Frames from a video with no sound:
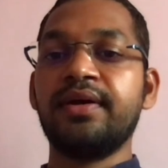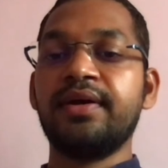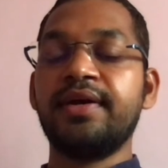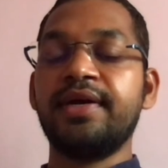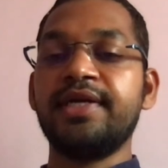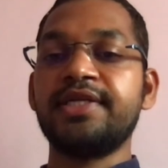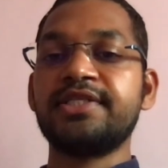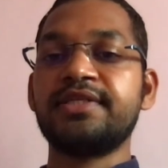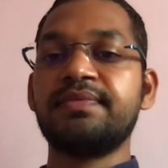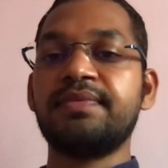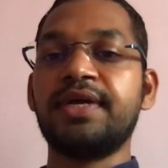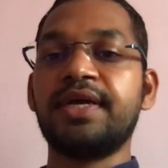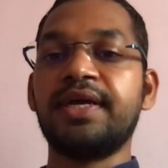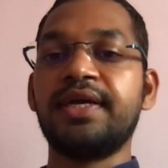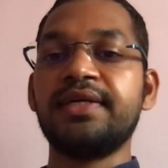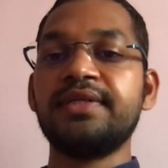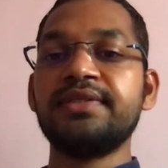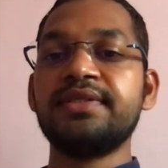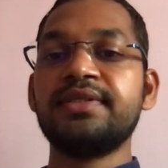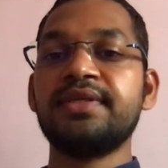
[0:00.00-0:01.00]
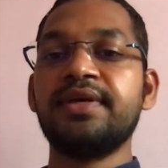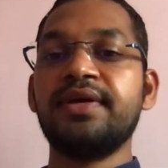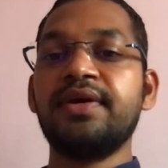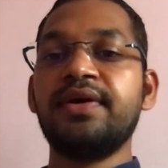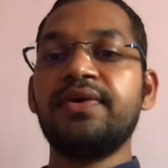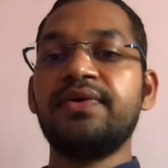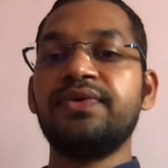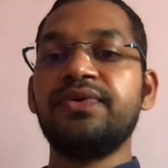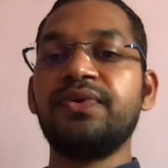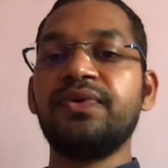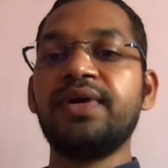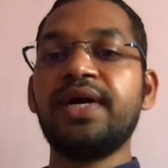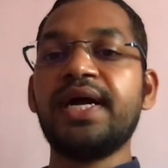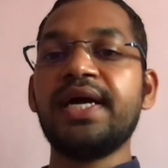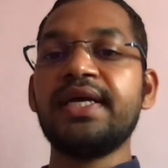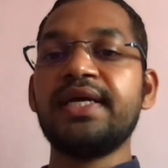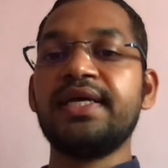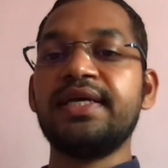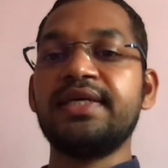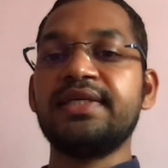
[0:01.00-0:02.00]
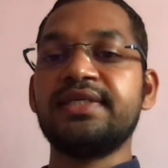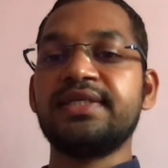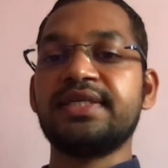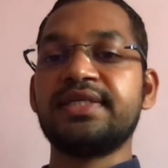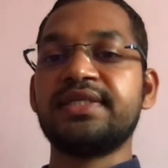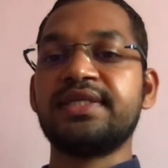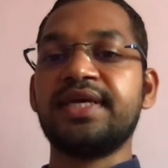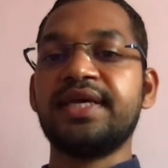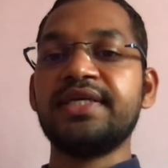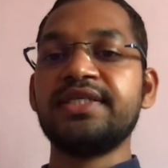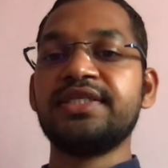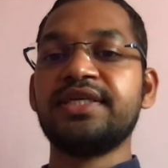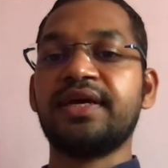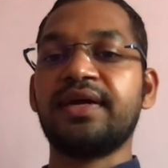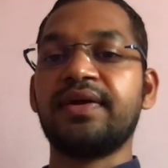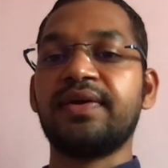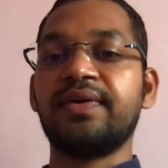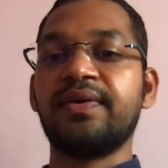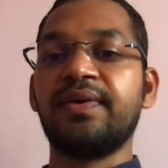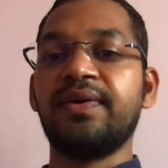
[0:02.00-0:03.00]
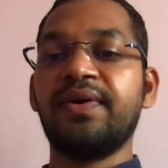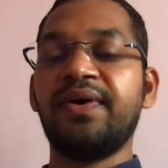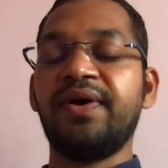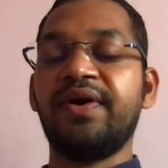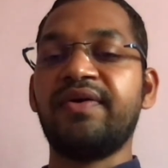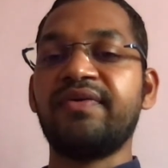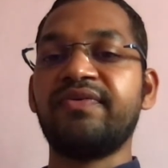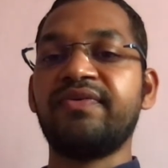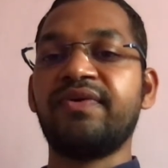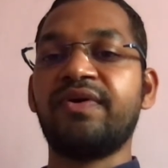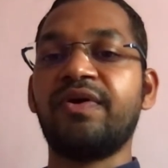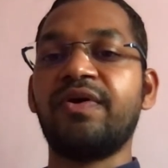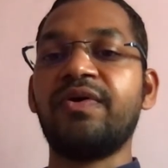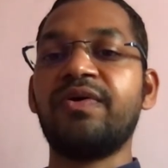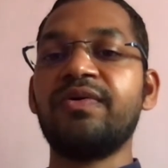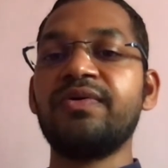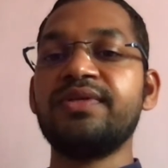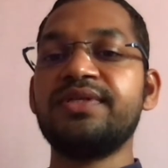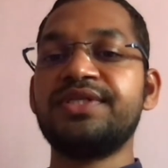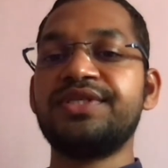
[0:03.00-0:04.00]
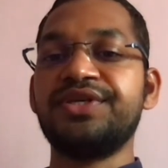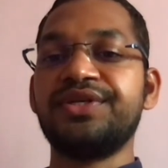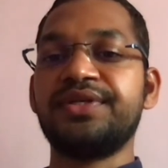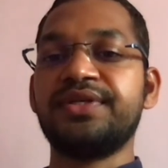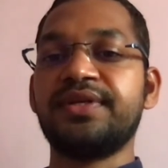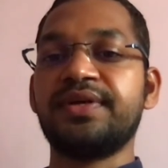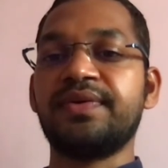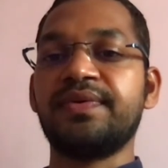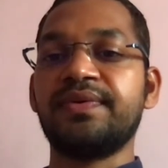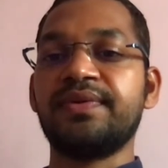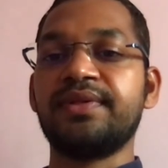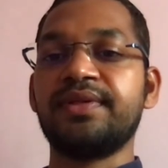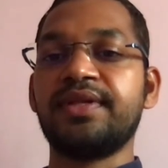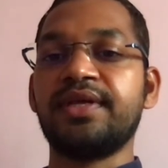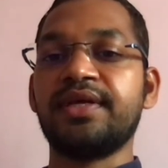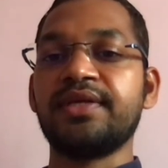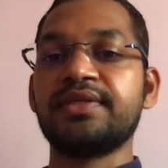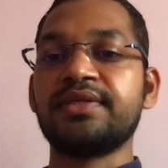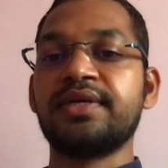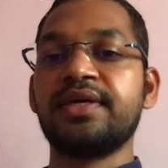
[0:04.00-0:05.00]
It means yoga is a cessation of all chittaruttis.